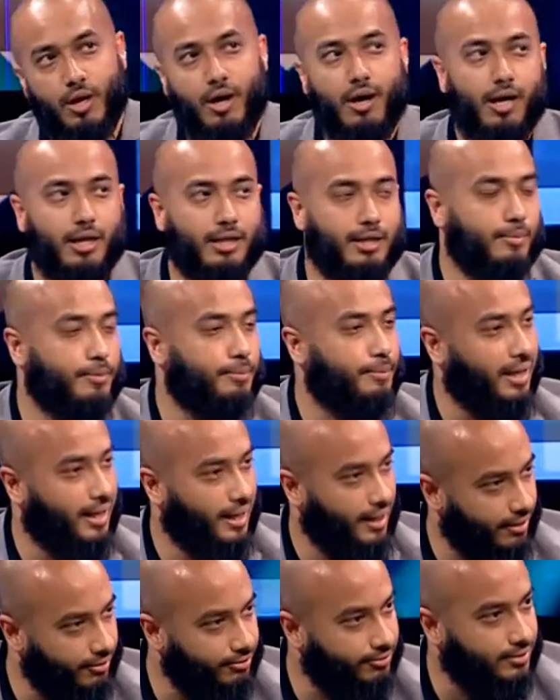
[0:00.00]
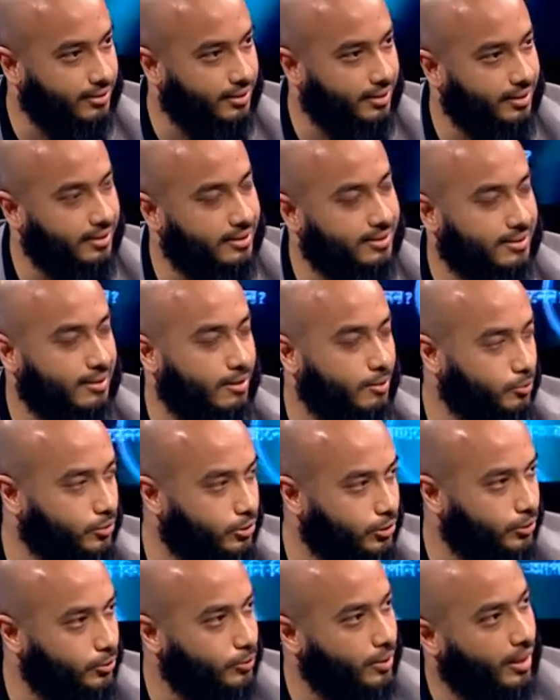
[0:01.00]
I'll come on my left, start with
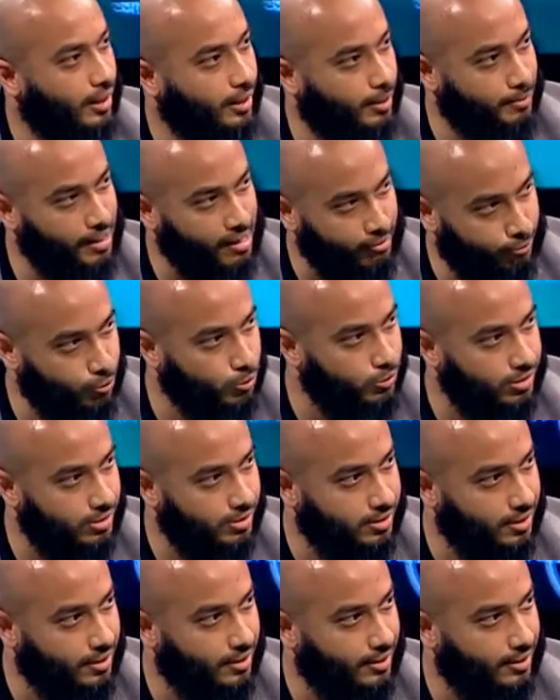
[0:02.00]
you, Mahfuz.